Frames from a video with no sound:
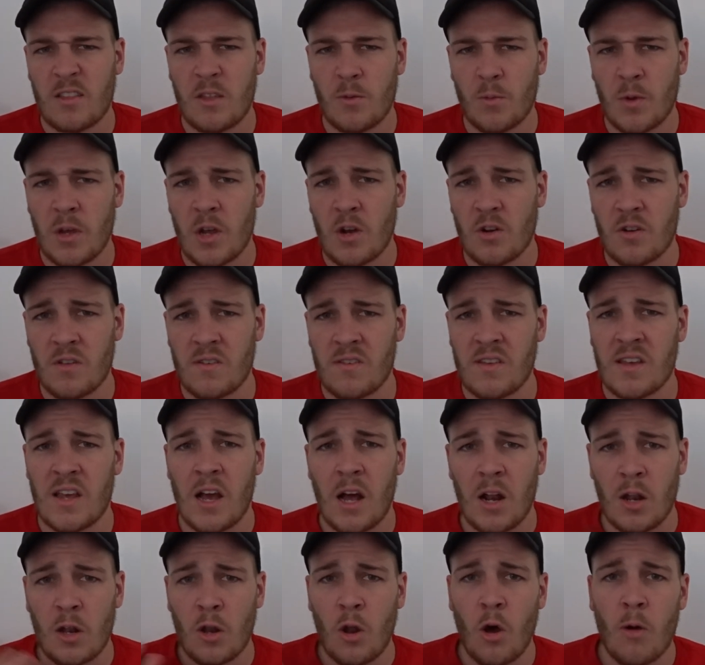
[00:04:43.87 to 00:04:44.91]
that we got to see a
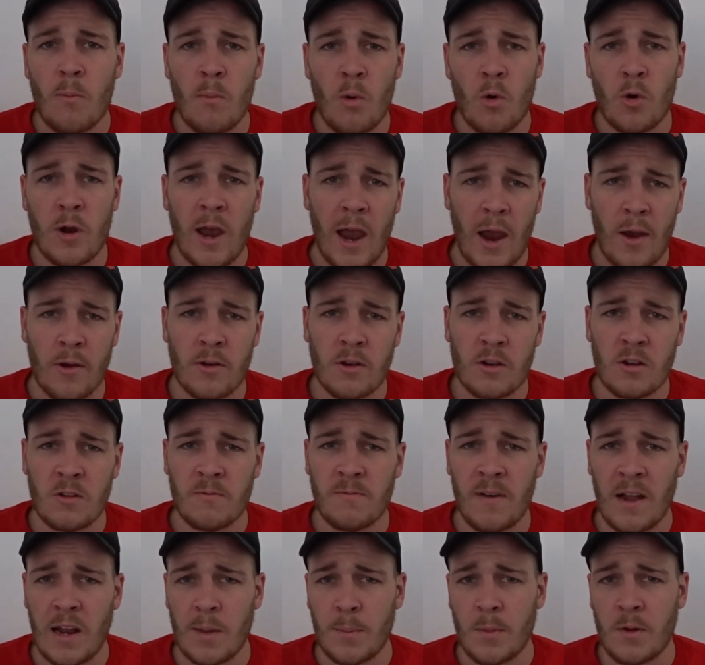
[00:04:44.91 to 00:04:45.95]
lot more character
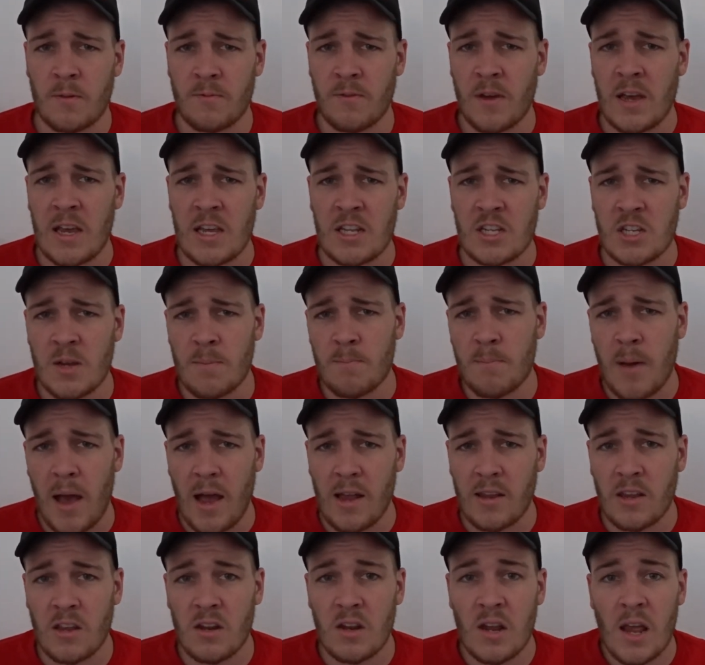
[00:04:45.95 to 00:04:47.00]
development for each
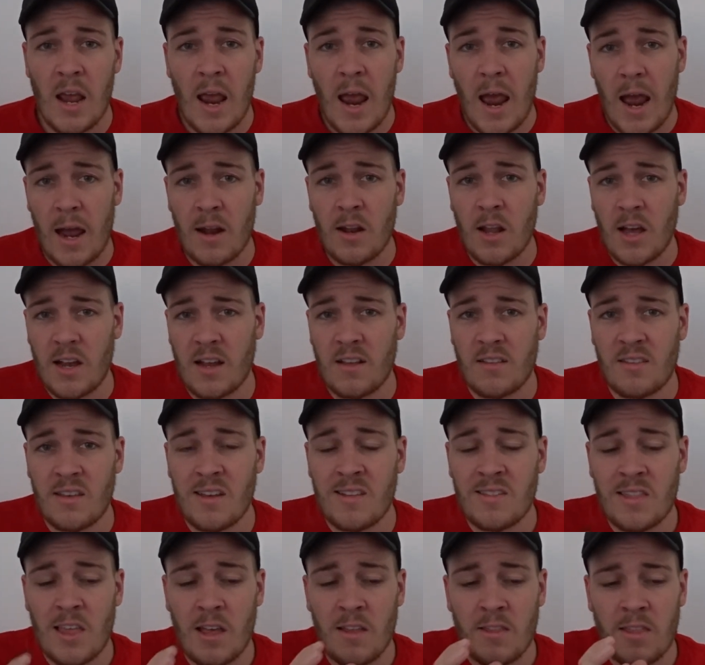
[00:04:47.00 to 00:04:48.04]
companion, and like I
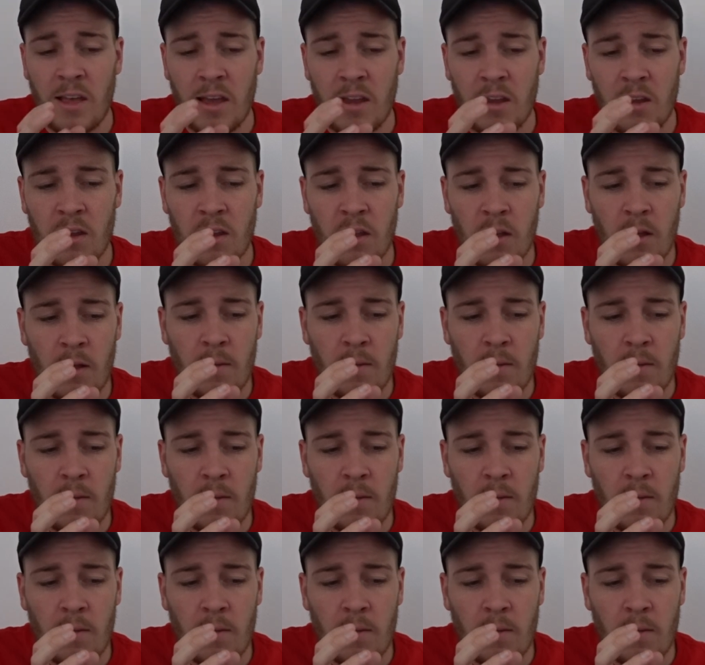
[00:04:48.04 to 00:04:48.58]
said, that they